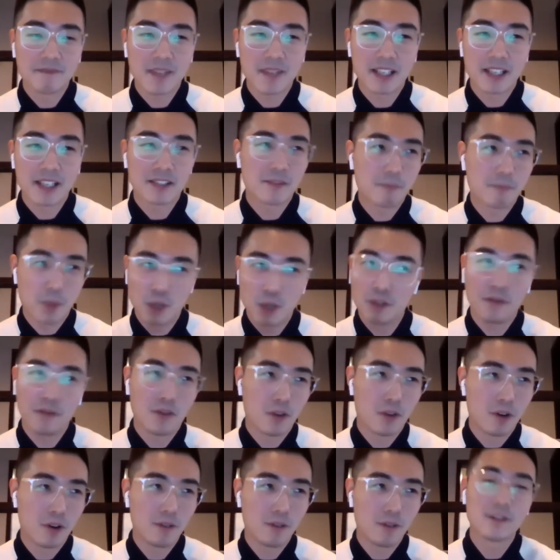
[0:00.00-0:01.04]
It's
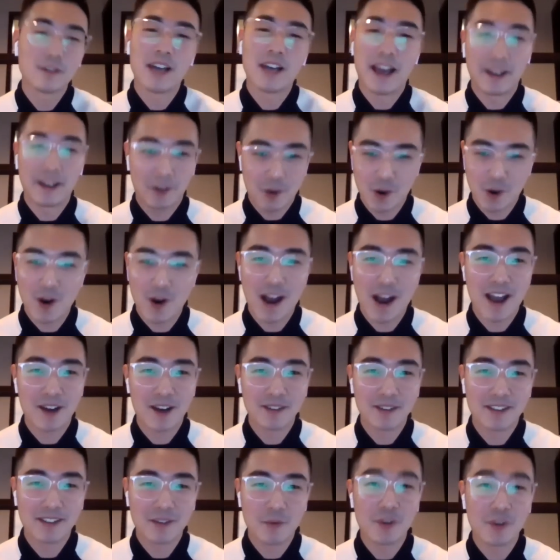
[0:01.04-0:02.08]
beautiful and
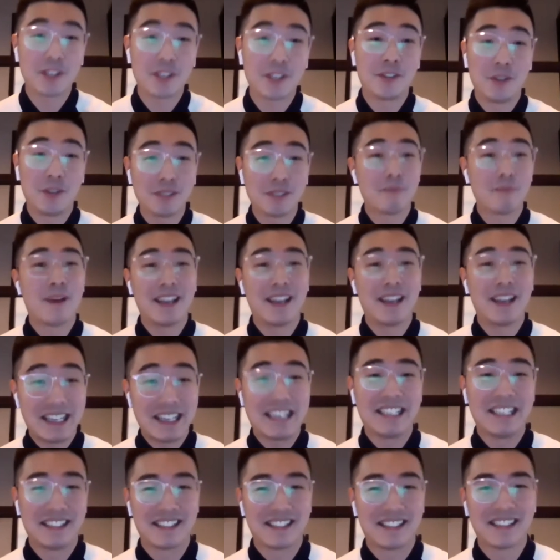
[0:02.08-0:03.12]
quiet, which suits my
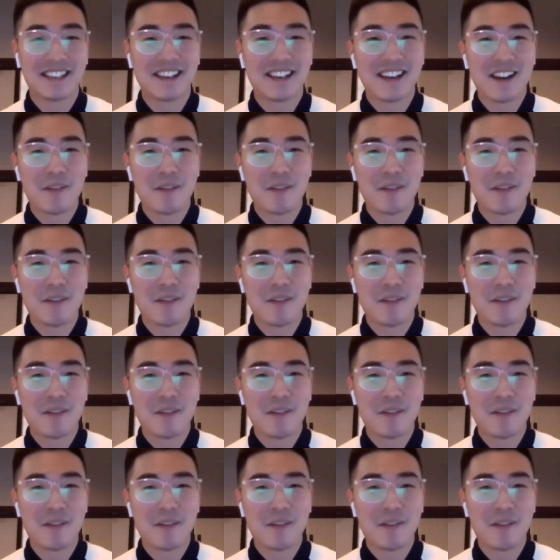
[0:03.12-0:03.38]
needs,